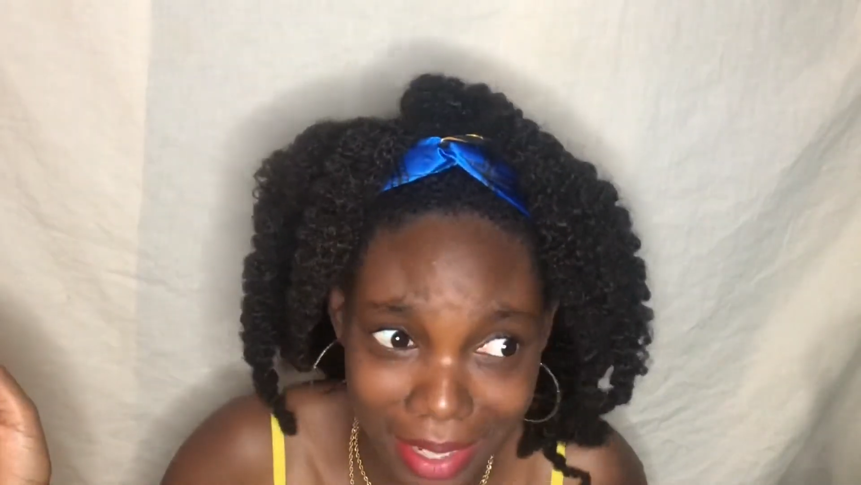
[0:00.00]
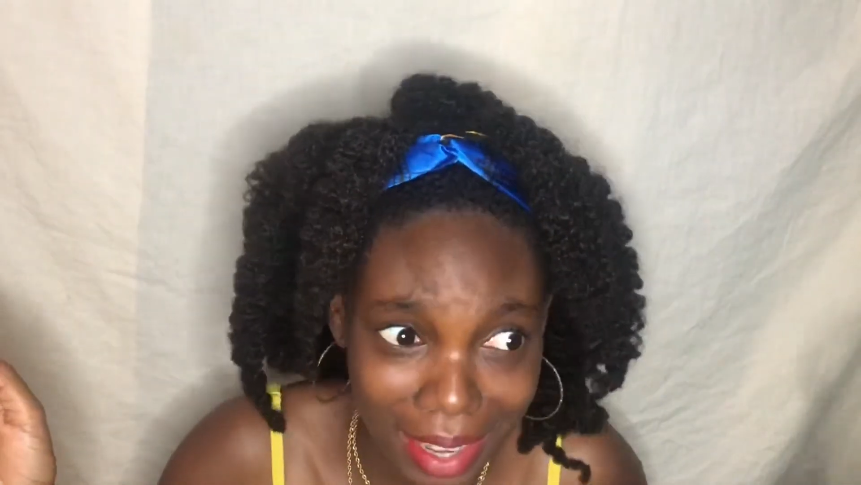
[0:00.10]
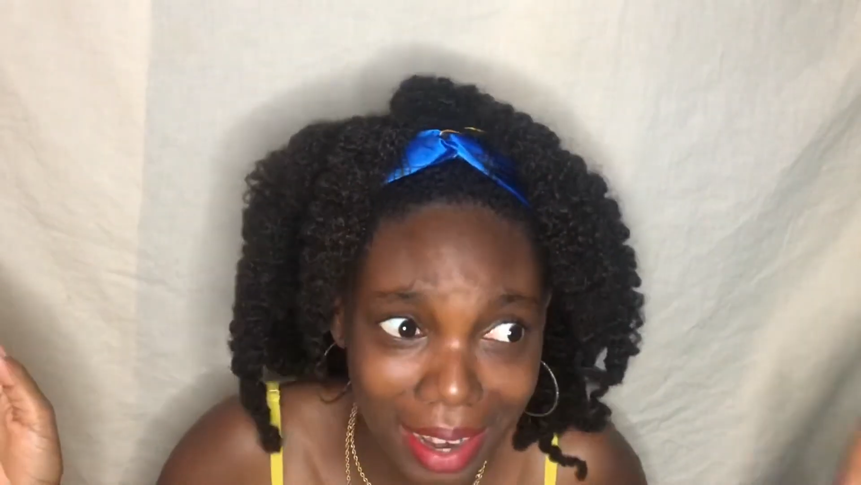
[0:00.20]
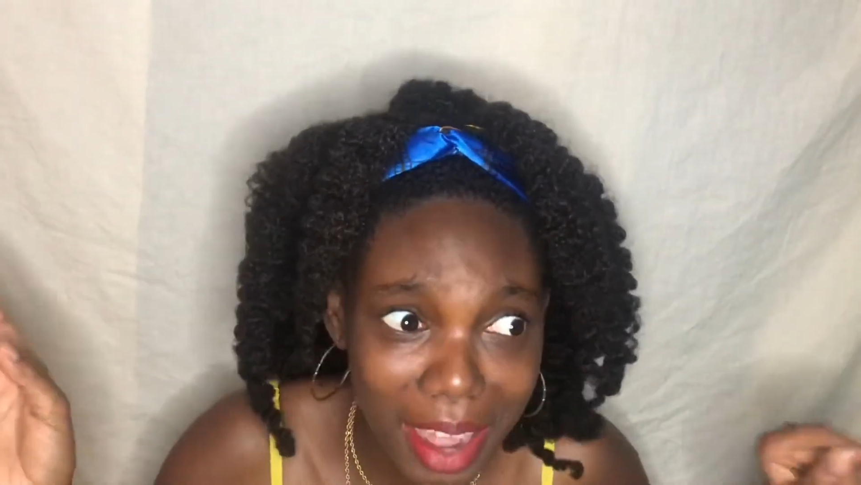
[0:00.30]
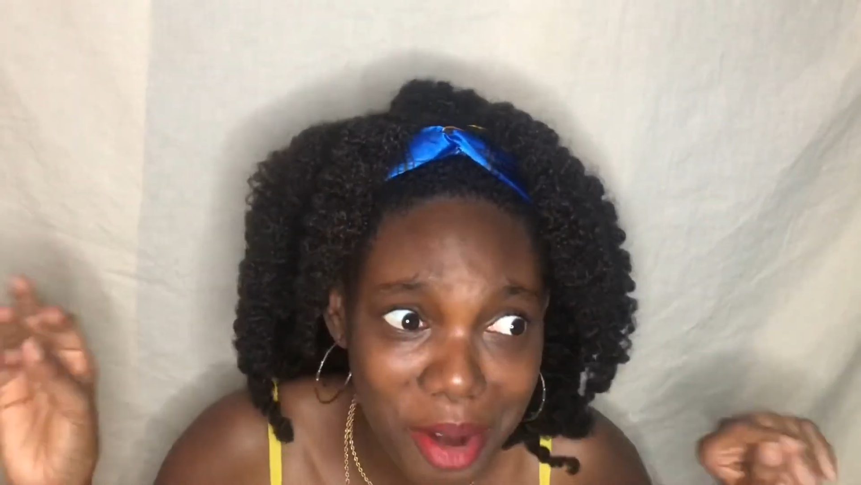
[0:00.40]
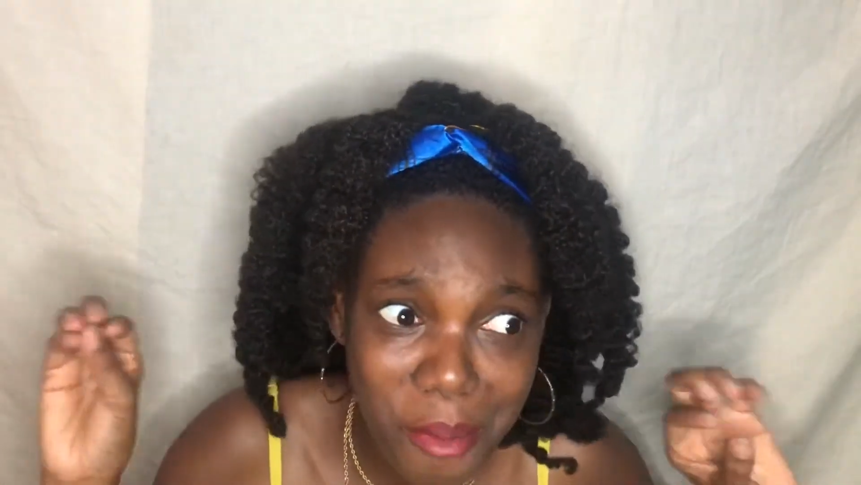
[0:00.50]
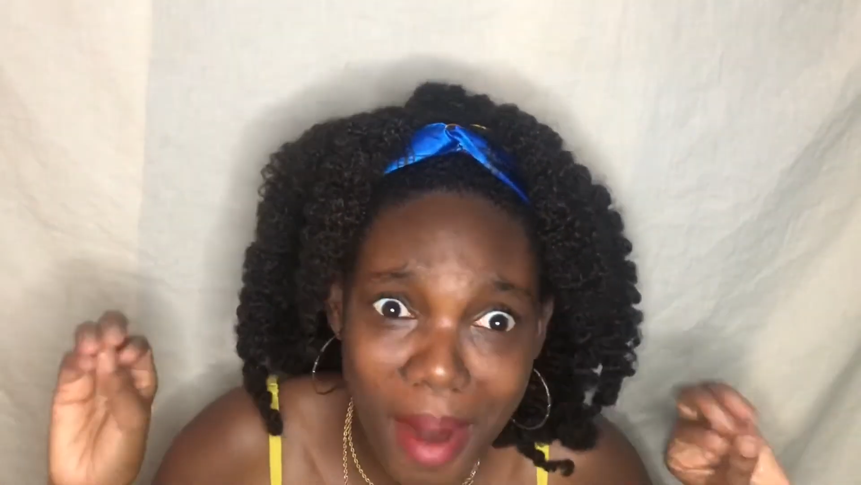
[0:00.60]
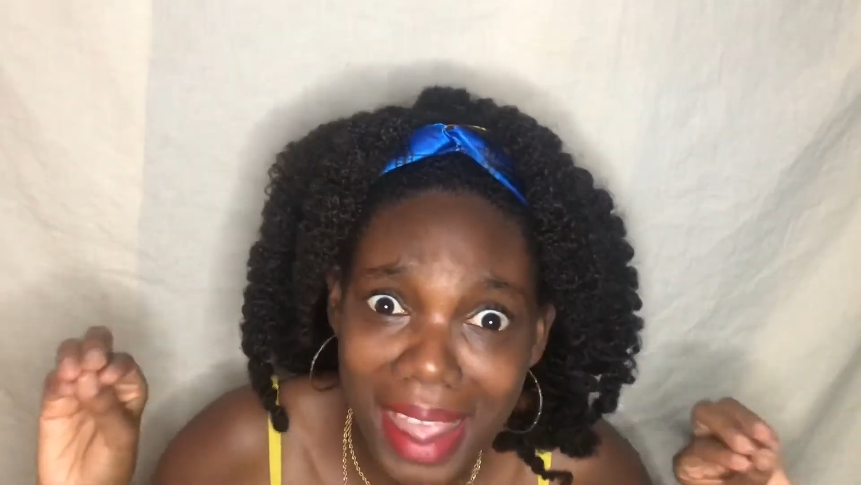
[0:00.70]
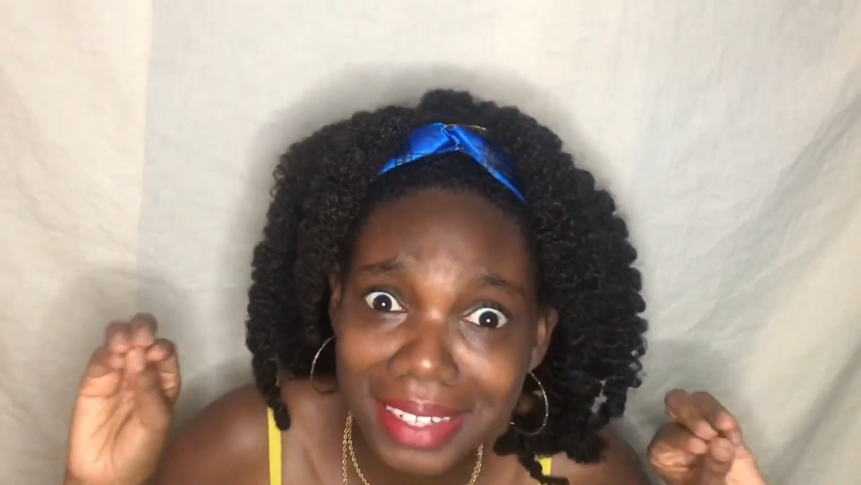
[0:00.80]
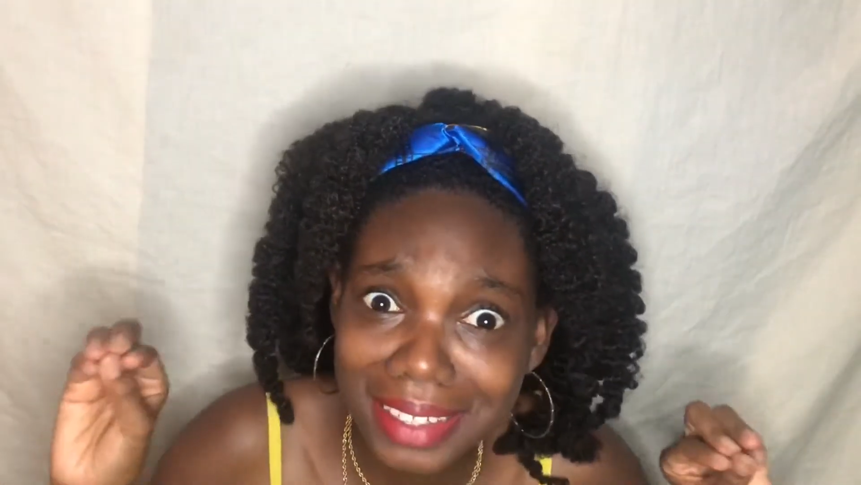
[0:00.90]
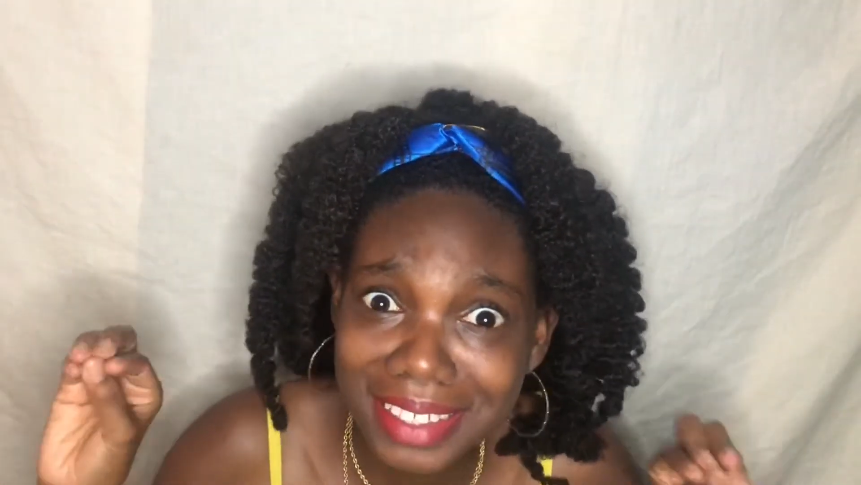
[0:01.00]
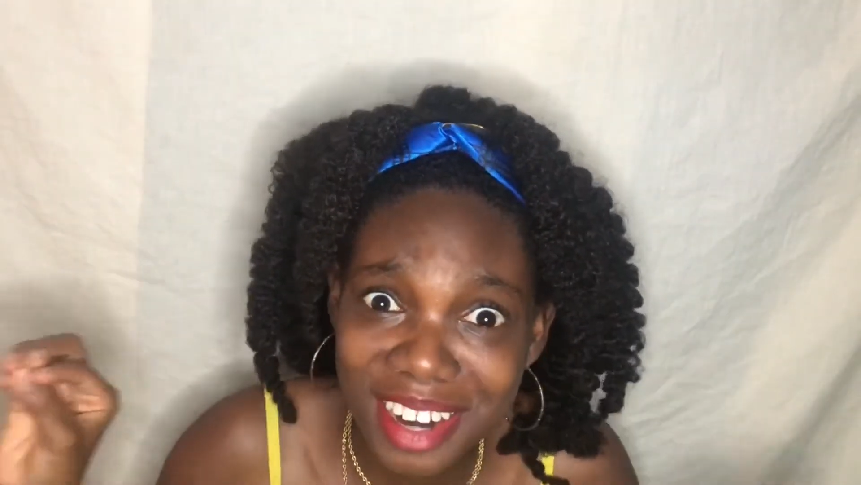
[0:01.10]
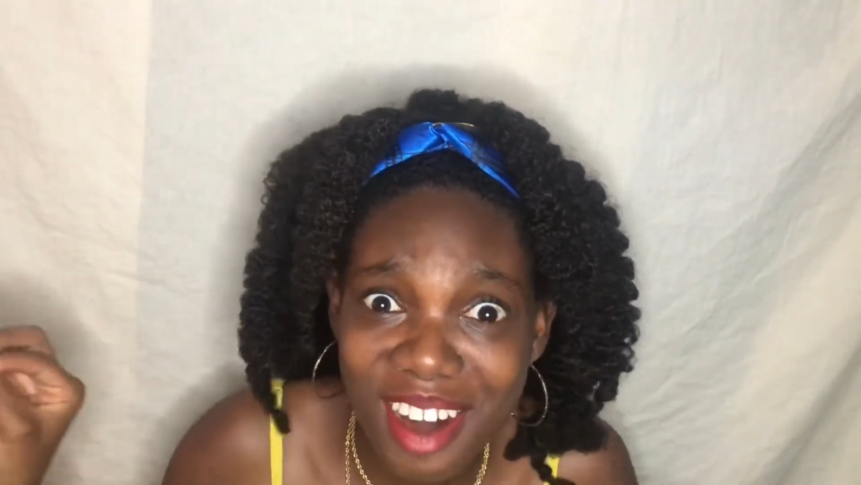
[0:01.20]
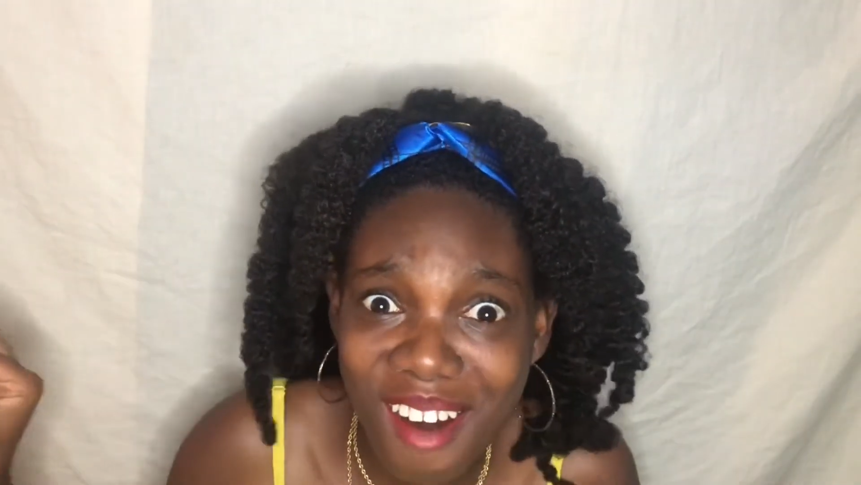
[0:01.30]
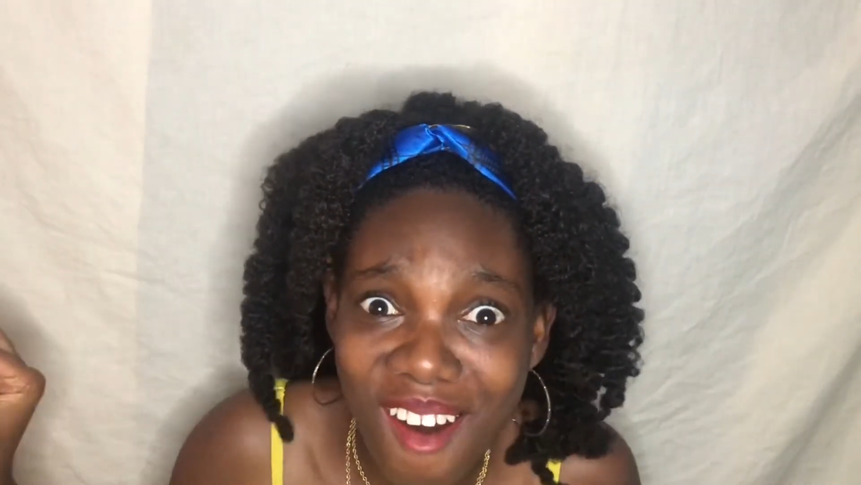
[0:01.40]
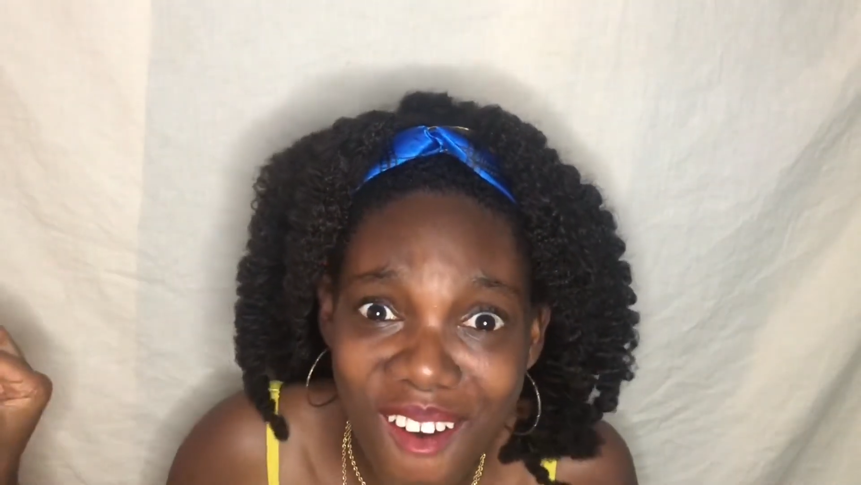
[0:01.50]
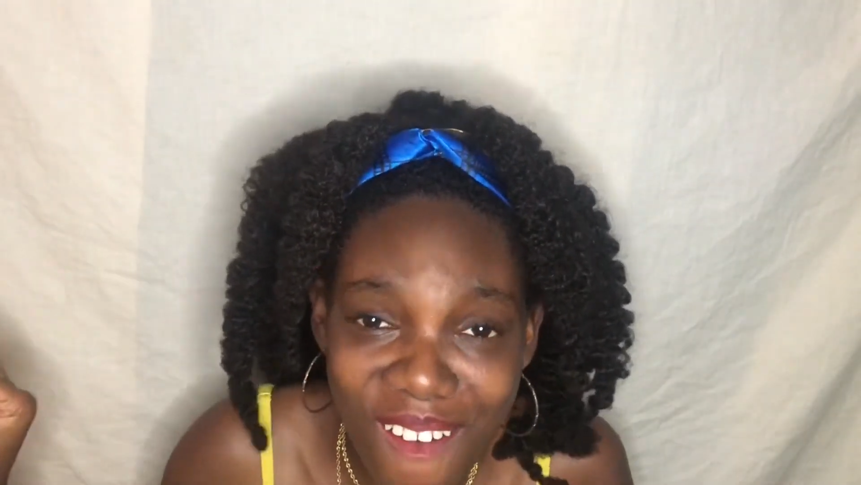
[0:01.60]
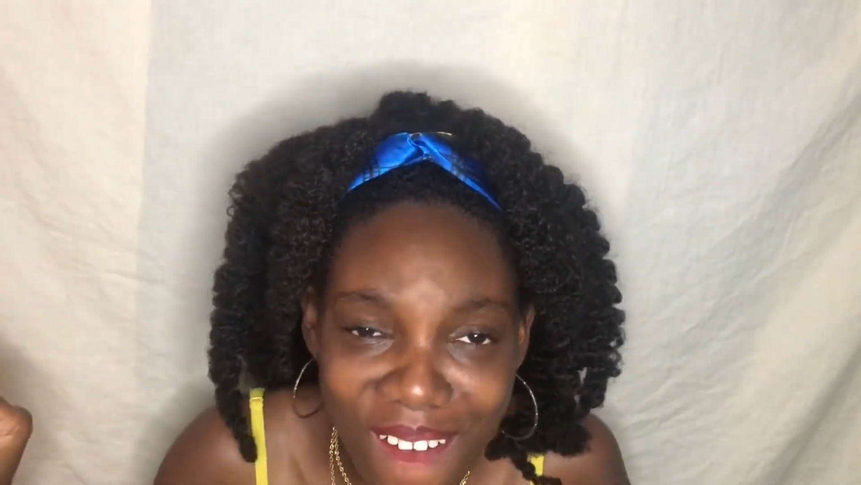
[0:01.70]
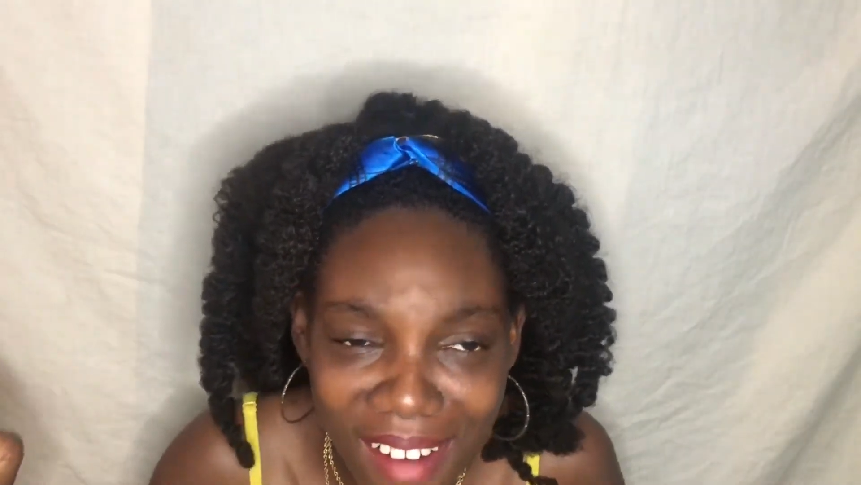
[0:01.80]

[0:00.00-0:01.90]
and you're like, where did it go?